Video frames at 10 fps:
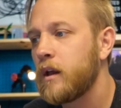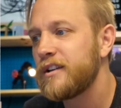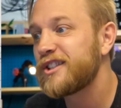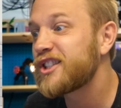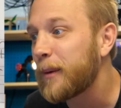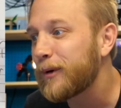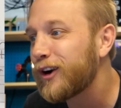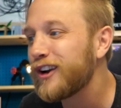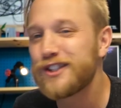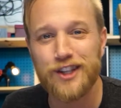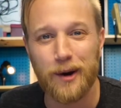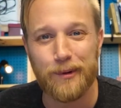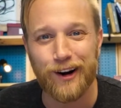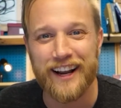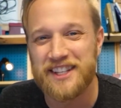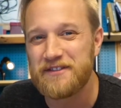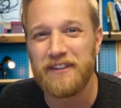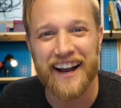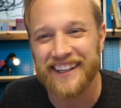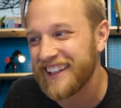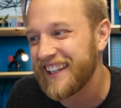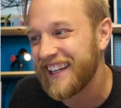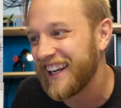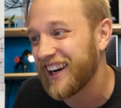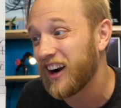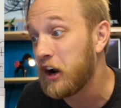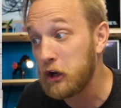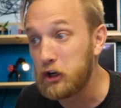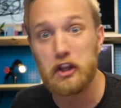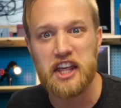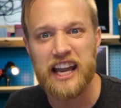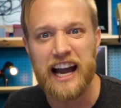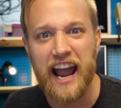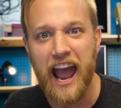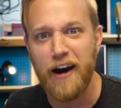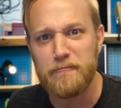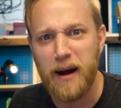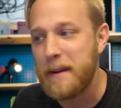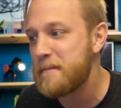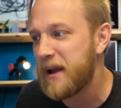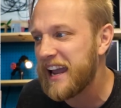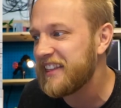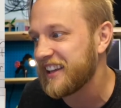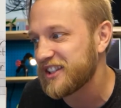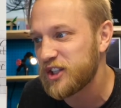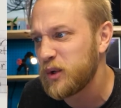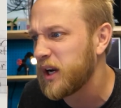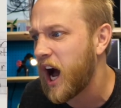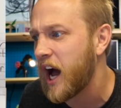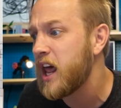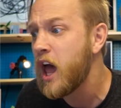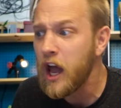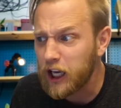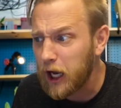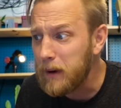Summer, summer, it's finally here. Good thing I have my bathing suit on. Come